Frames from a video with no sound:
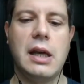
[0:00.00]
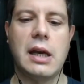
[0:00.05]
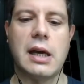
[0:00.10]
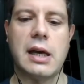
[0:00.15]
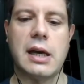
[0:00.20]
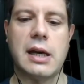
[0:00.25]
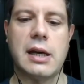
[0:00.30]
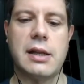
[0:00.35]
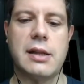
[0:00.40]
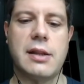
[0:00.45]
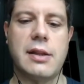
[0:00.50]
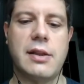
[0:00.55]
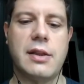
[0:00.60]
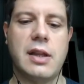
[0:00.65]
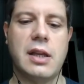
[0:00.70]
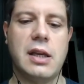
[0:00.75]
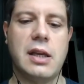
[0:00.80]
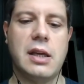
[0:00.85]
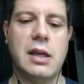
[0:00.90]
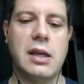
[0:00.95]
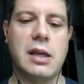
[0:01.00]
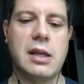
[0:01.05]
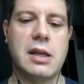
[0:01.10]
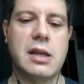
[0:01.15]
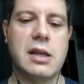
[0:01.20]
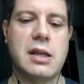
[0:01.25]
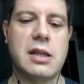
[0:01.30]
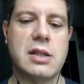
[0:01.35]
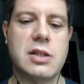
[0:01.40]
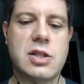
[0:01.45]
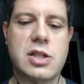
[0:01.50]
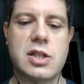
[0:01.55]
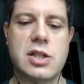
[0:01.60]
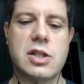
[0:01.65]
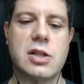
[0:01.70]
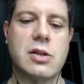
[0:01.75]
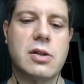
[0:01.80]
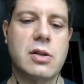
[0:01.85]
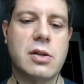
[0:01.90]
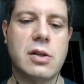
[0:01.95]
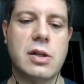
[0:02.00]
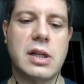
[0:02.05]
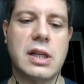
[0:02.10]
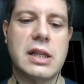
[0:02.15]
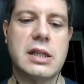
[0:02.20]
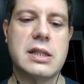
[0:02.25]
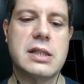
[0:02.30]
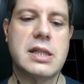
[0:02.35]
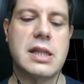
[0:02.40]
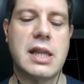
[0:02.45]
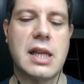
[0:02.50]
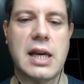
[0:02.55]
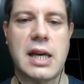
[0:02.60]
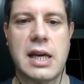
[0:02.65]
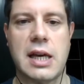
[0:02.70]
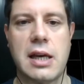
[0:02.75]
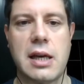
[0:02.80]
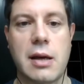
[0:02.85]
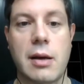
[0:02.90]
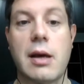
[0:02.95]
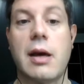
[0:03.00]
Uh, the concern is that uh,